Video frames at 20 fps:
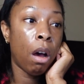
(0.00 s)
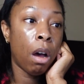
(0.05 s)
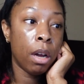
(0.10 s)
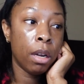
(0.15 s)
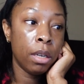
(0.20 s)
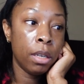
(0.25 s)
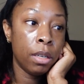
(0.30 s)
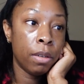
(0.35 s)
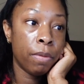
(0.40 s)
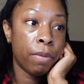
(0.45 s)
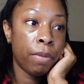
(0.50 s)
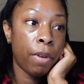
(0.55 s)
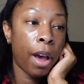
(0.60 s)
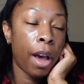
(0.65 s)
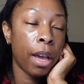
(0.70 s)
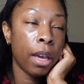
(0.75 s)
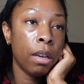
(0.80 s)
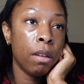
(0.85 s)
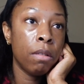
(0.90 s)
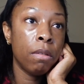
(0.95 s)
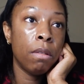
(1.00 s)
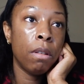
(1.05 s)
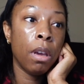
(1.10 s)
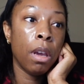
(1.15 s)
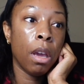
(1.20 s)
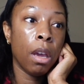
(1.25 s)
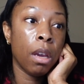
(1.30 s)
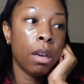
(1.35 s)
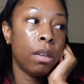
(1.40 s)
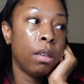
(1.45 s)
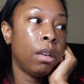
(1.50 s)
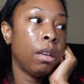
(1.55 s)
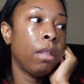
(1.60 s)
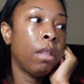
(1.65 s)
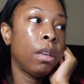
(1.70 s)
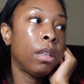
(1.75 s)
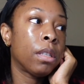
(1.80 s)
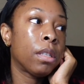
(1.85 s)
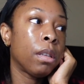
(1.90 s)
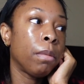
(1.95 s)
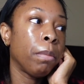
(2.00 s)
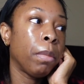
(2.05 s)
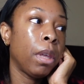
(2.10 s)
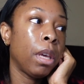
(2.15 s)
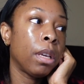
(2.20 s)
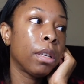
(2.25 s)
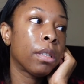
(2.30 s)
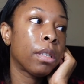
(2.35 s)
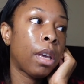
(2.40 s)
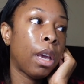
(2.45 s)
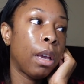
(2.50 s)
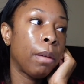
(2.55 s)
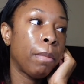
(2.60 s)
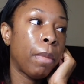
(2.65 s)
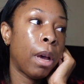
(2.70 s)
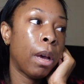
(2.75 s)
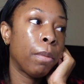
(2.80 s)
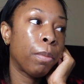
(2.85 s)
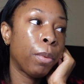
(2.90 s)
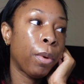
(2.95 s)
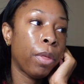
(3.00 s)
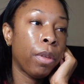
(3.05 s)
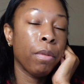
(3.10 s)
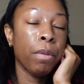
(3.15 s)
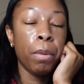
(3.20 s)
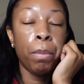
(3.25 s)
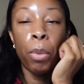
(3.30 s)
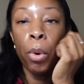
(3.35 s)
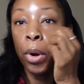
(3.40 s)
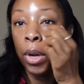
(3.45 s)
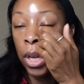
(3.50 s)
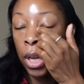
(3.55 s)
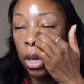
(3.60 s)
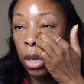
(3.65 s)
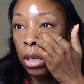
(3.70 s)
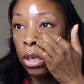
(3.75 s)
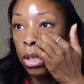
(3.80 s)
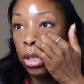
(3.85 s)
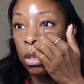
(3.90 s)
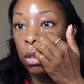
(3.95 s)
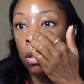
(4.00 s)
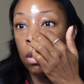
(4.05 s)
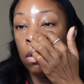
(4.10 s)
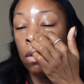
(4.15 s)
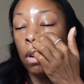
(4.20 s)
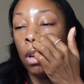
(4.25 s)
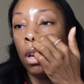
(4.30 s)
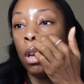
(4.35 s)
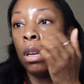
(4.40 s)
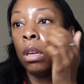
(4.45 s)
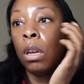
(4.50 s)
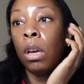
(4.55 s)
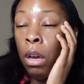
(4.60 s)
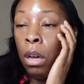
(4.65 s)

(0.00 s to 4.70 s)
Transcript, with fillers: audit file and then some things came up with a reporting issue and